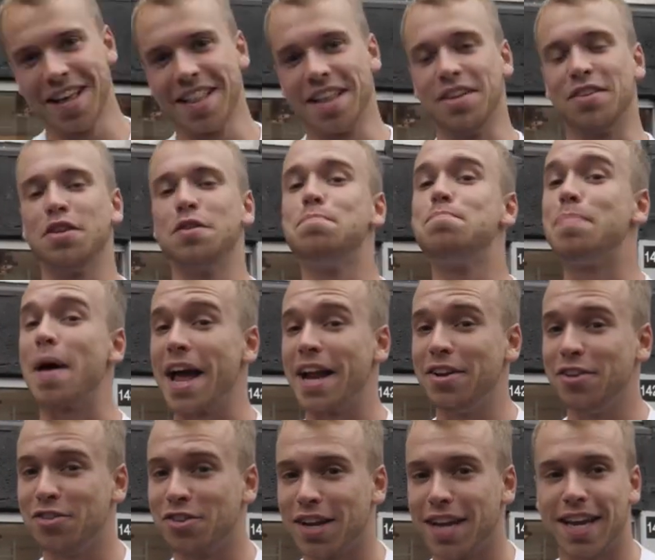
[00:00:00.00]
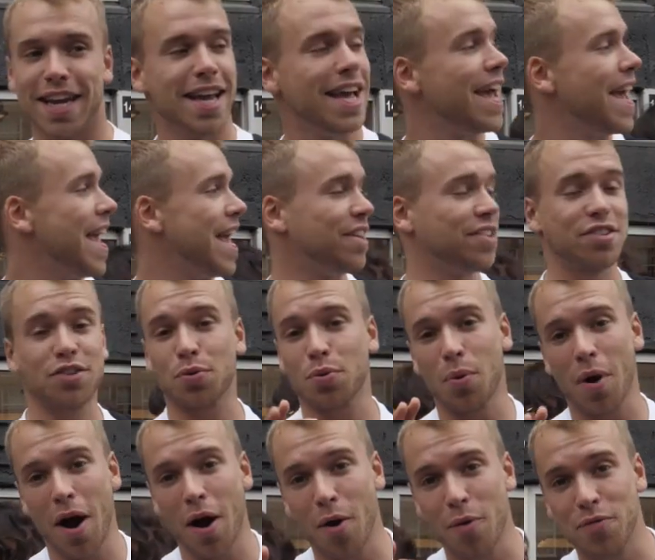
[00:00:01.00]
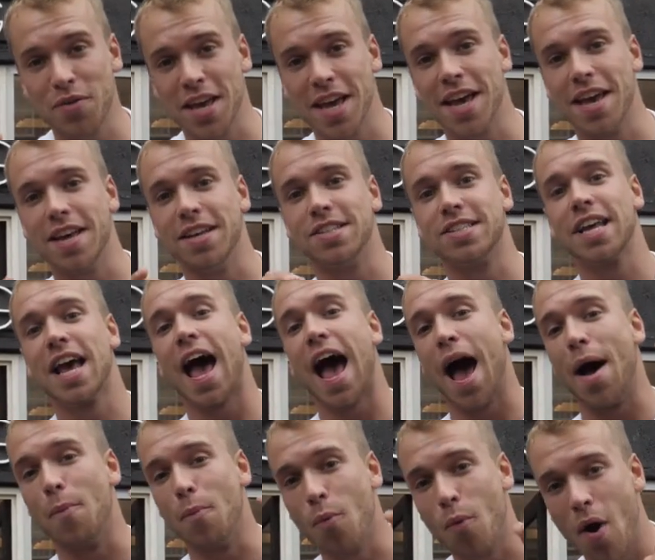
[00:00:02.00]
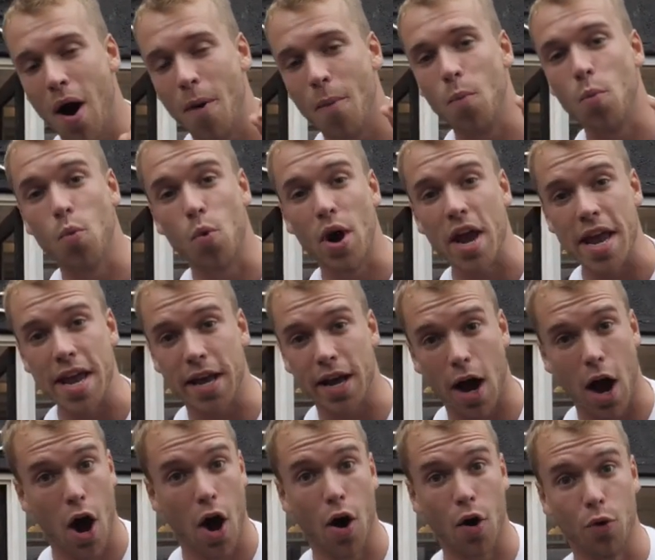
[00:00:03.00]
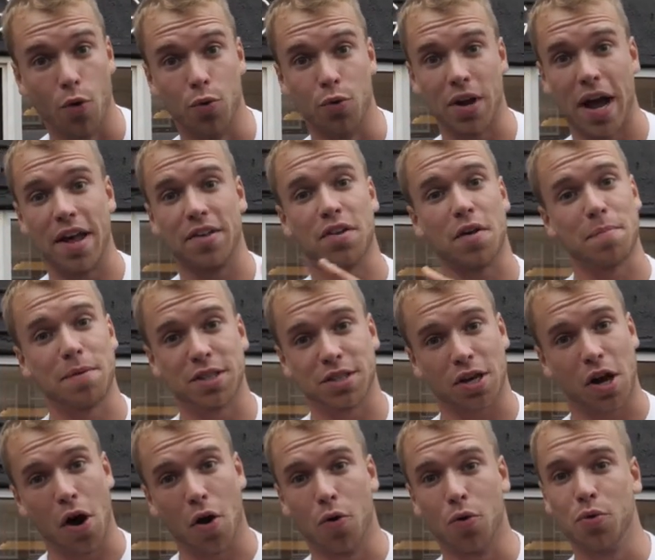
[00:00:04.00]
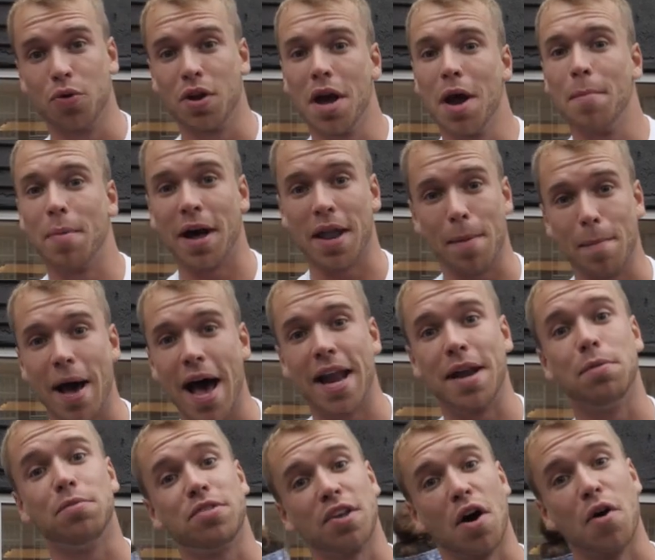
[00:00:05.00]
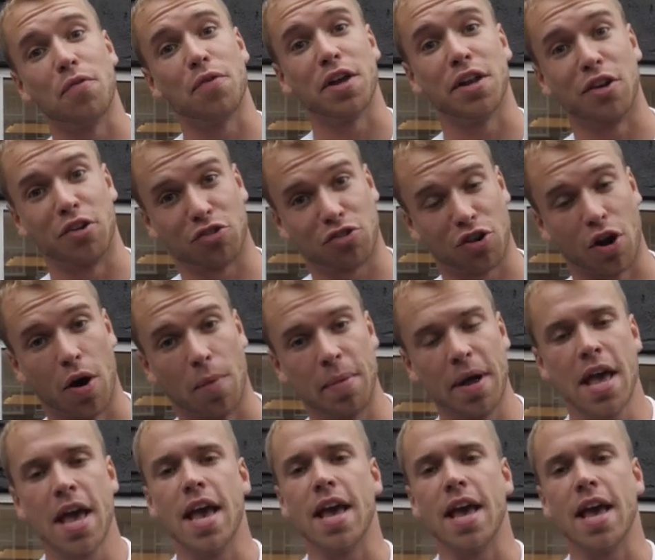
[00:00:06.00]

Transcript: This is Benji. It's 12 years and 1 week old, as I've been told by the man himself in the shop.